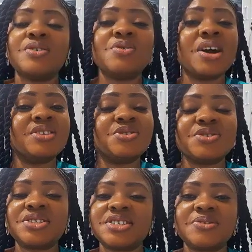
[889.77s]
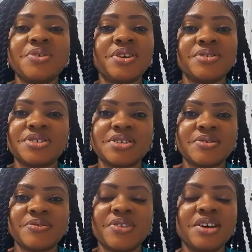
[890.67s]
you are just deceiving
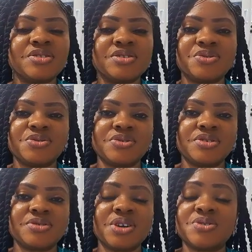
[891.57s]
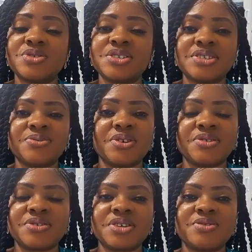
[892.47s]
yourself. That's the truth. You're just deceiving
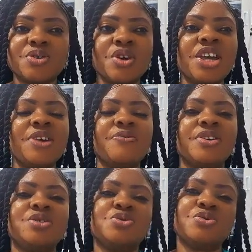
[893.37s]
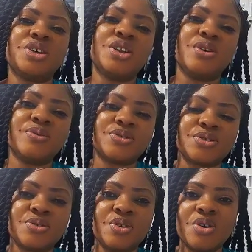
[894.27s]
yourself. So if he truly loves
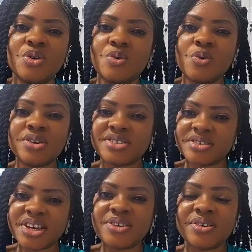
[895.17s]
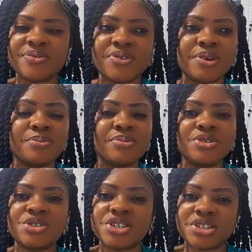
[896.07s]
you, what's the need of him
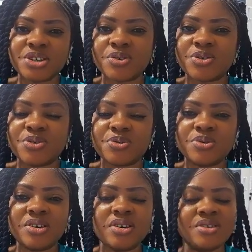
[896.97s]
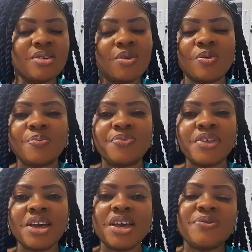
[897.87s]
cheating on you No,
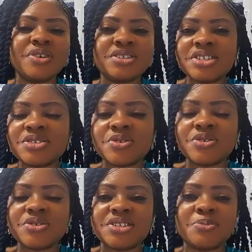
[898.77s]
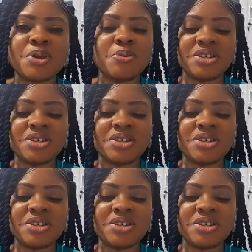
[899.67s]
if he cheats on you, it simply